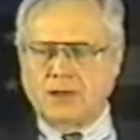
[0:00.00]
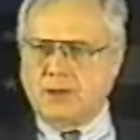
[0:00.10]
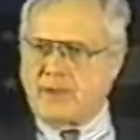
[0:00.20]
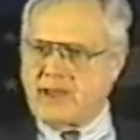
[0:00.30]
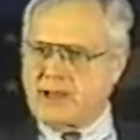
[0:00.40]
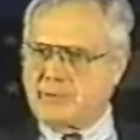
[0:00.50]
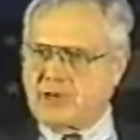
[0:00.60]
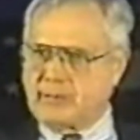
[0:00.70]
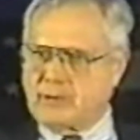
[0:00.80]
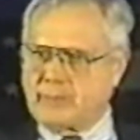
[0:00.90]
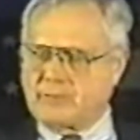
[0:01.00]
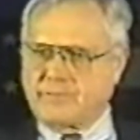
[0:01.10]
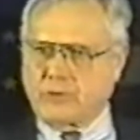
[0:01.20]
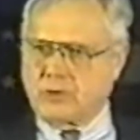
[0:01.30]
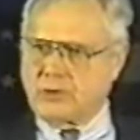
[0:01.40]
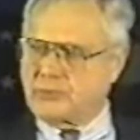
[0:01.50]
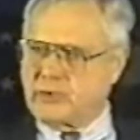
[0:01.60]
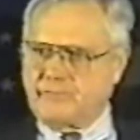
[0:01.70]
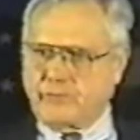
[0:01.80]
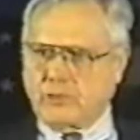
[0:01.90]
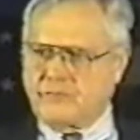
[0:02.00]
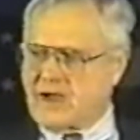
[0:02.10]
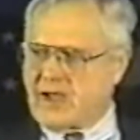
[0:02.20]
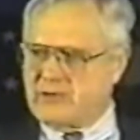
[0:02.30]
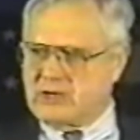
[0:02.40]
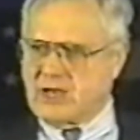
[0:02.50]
come back and pick them up at 4, 3, 4, 5 at